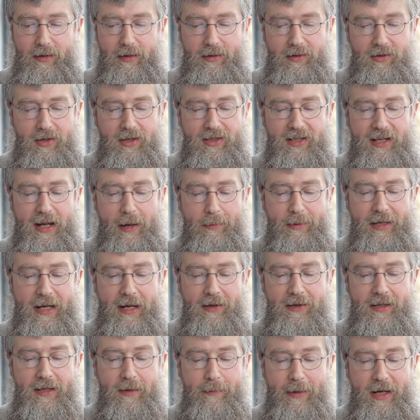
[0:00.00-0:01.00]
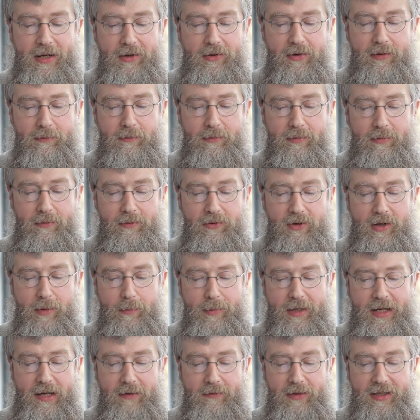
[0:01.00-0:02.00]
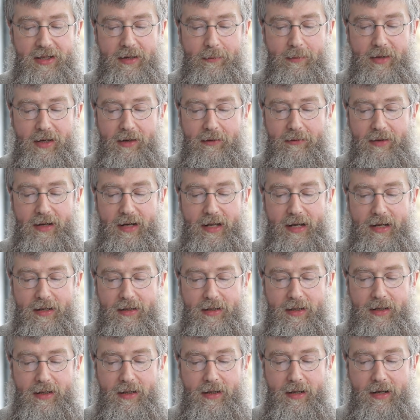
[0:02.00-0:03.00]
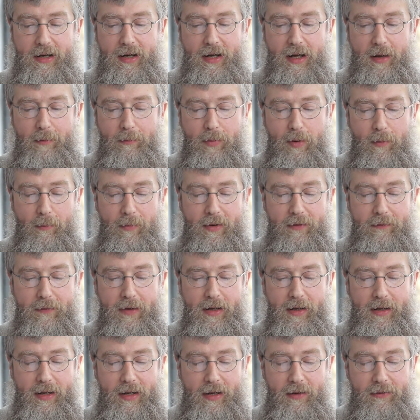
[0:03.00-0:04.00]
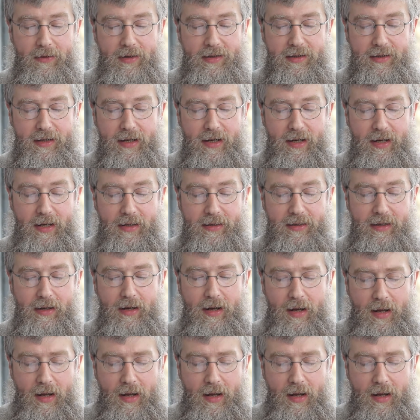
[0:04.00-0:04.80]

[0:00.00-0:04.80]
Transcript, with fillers: She stepped out of the bedroom, tripped over something on the landing, and promptly fell down the stairs.